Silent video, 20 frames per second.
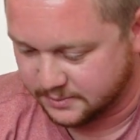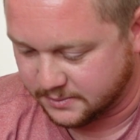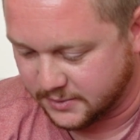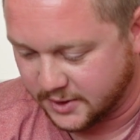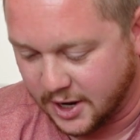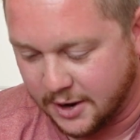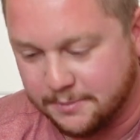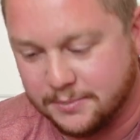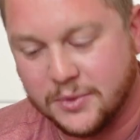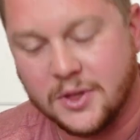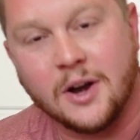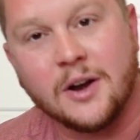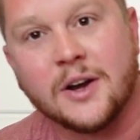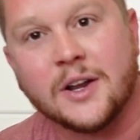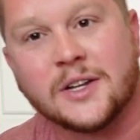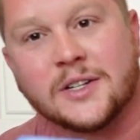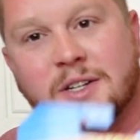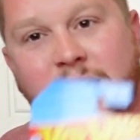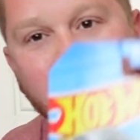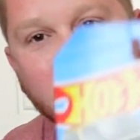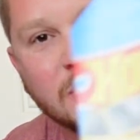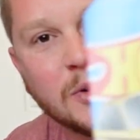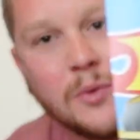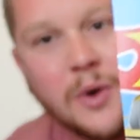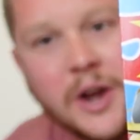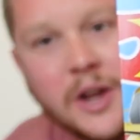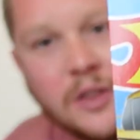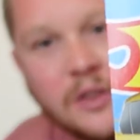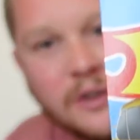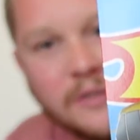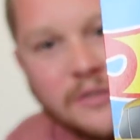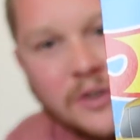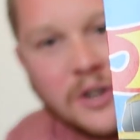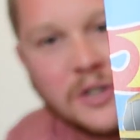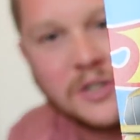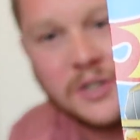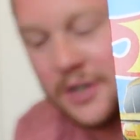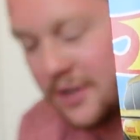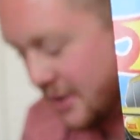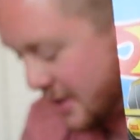Yep, there it is. Got the regular
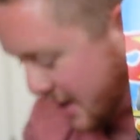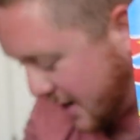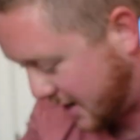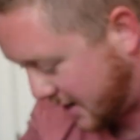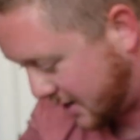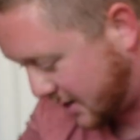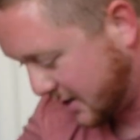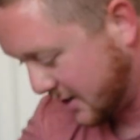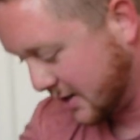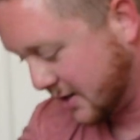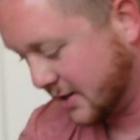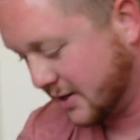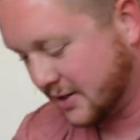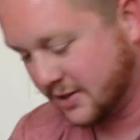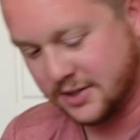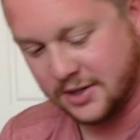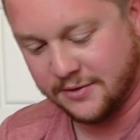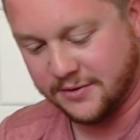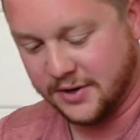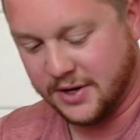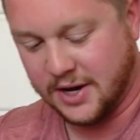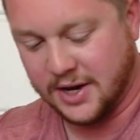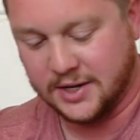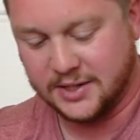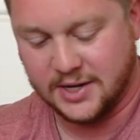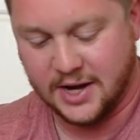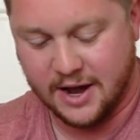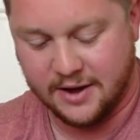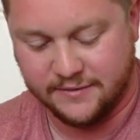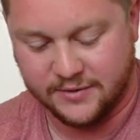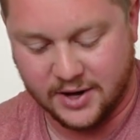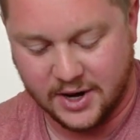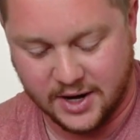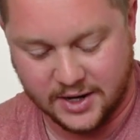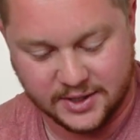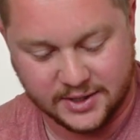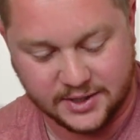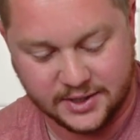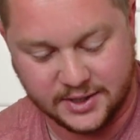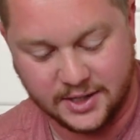version of that. So if you guys have
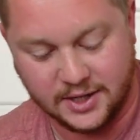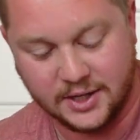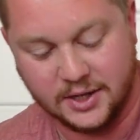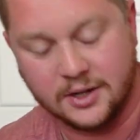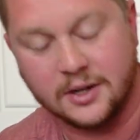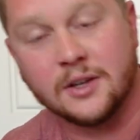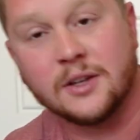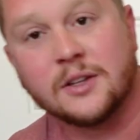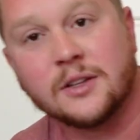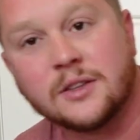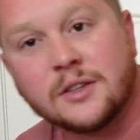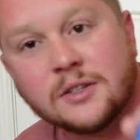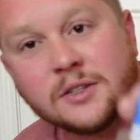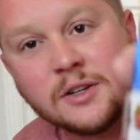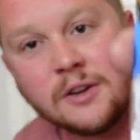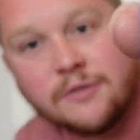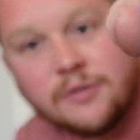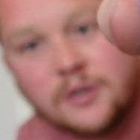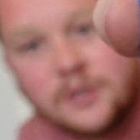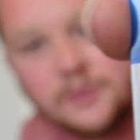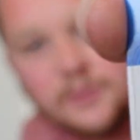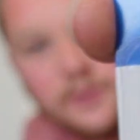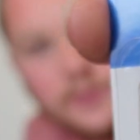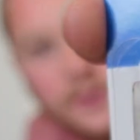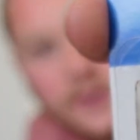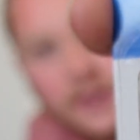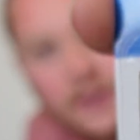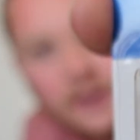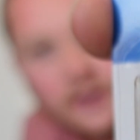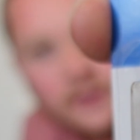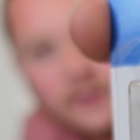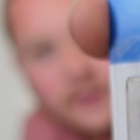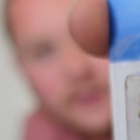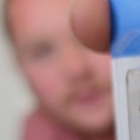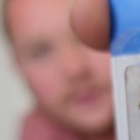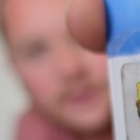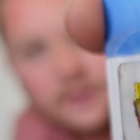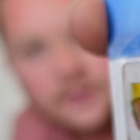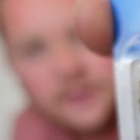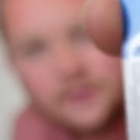not seen the difference between
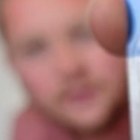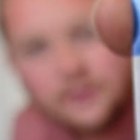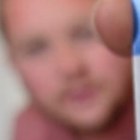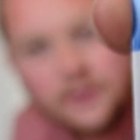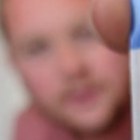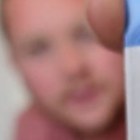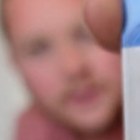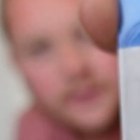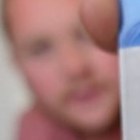those two.